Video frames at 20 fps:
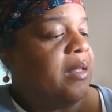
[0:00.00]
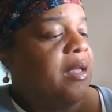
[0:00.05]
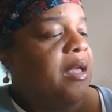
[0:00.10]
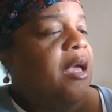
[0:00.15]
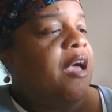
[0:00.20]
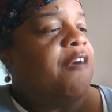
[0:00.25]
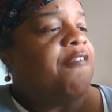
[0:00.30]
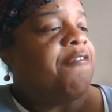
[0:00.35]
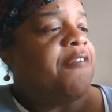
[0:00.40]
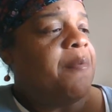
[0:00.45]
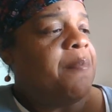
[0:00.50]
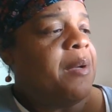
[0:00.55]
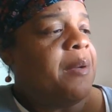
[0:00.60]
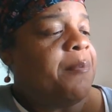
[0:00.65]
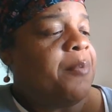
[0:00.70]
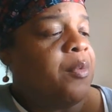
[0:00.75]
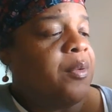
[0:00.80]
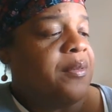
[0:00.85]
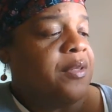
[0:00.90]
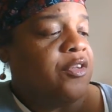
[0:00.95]
From
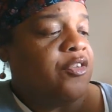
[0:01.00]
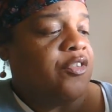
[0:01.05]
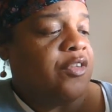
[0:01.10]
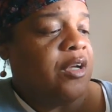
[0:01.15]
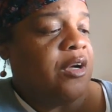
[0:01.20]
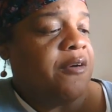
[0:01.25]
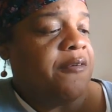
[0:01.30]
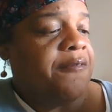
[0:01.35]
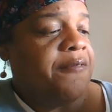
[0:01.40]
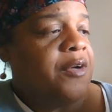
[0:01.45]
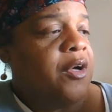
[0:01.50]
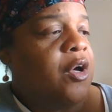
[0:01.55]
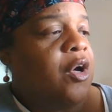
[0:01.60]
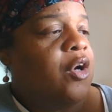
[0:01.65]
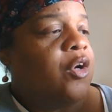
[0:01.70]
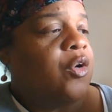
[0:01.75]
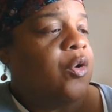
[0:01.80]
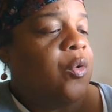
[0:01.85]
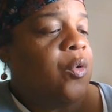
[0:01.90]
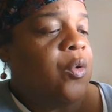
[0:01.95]
up on the shelf,
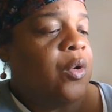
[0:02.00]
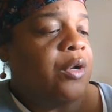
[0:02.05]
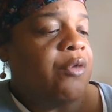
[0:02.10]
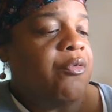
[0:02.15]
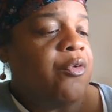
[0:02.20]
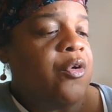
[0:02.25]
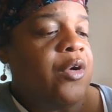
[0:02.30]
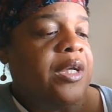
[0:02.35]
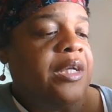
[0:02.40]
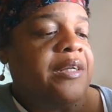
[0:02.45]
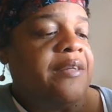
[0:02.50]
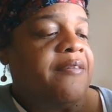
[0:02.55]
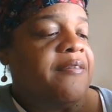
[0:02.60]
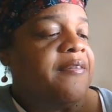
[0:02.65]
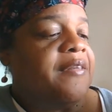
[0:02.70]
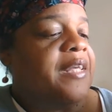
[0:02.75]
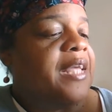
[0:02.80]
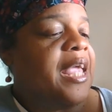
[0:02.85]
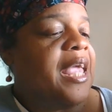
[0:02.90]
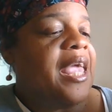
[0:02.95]
Corduroy could
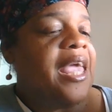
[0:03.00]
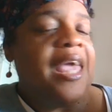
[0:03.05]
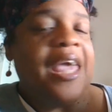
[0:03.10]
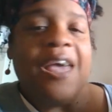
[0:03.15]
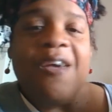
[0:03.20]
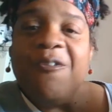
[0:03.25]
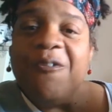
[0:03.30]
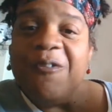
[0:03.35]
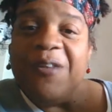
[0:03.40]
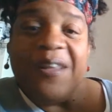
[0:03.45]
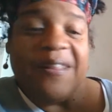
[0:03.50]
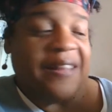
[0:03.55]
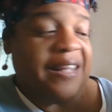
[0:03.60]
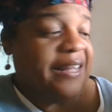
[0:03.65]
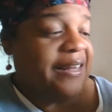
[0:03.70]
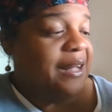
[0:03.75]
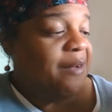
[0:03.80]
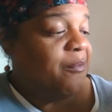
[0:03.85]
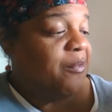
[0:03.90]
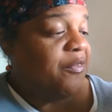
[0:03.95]
see
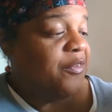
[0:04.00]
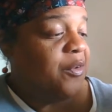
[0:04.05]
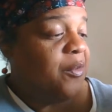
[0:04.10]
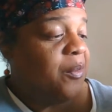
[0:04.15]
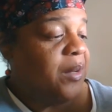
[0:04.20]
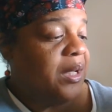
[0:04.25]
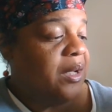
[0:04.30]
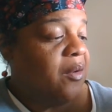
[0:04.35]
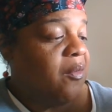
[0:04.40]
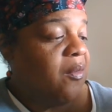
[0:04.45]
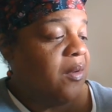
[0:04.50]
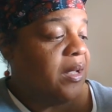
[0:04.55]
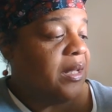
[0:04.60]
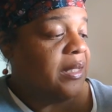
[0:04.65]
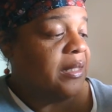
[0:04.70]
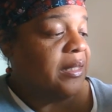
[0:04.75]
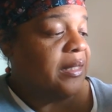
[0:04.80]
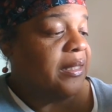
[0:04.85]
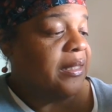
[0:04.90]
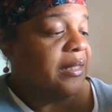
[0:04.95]
everything that was going
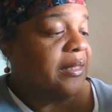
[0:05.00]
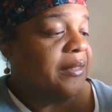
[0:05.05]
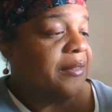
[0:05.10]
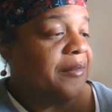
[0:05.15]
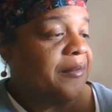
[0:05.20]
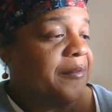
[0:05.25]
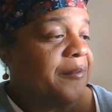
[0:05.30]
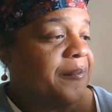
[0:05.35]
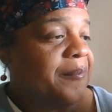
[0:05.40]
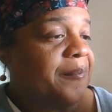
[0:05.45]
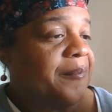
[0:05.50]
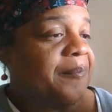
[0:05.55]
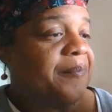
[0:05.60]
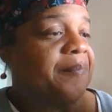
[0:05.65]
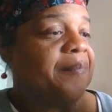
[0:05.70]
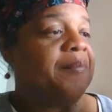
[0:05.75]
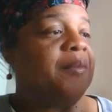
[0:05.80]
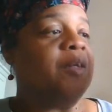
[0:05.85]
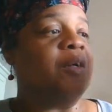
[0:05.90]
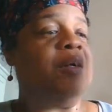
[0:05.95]
on.
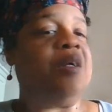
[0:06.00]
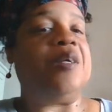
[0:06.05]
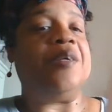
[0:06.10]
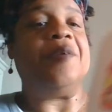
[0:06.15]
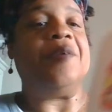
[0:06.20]
Look.